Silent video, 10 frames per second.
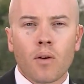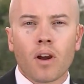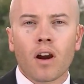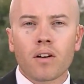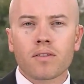Now,
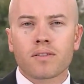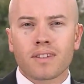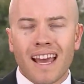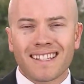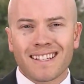we are
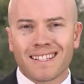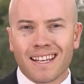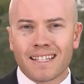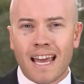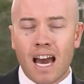set to
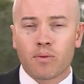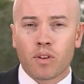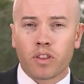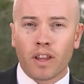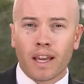sit down
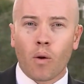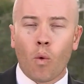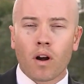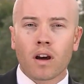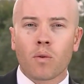with Link
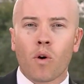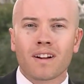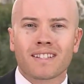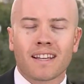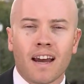one on
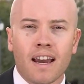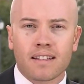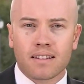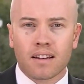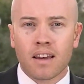one
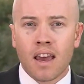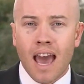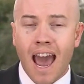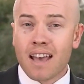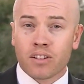tonight to
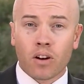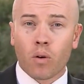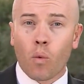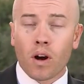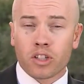ask
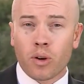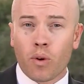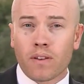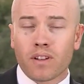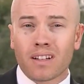her what she
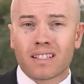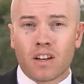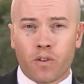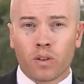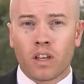would have done
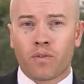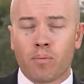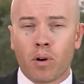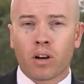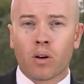differently
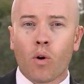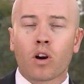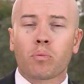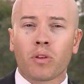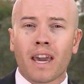from Bucher and
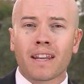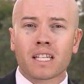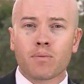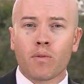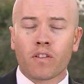what her plan
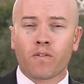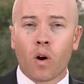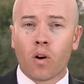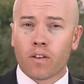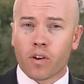is moving
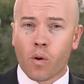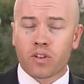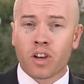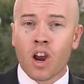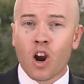forward. Of
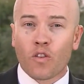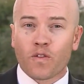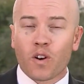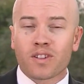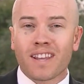course, her
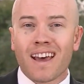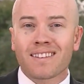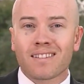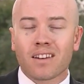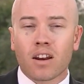first
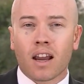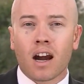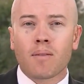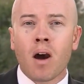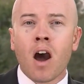test is going to
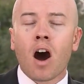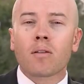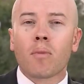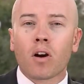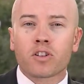come
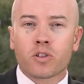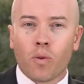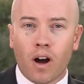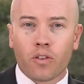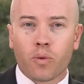on March
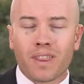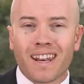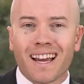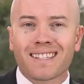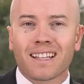12th when
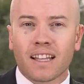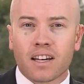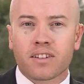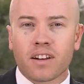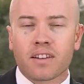the next
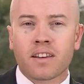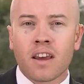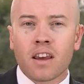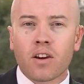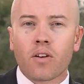election is
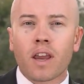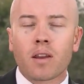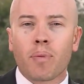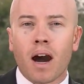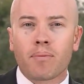here
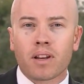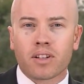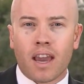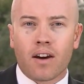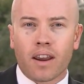in Palm
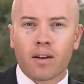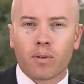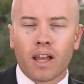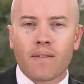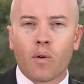Beach County.
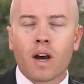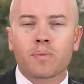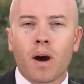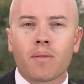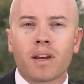We're live in
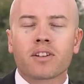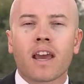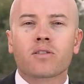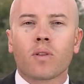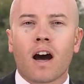West Palm Beach.
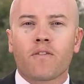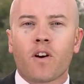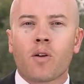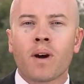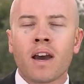Andrew
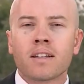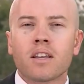Lofholm,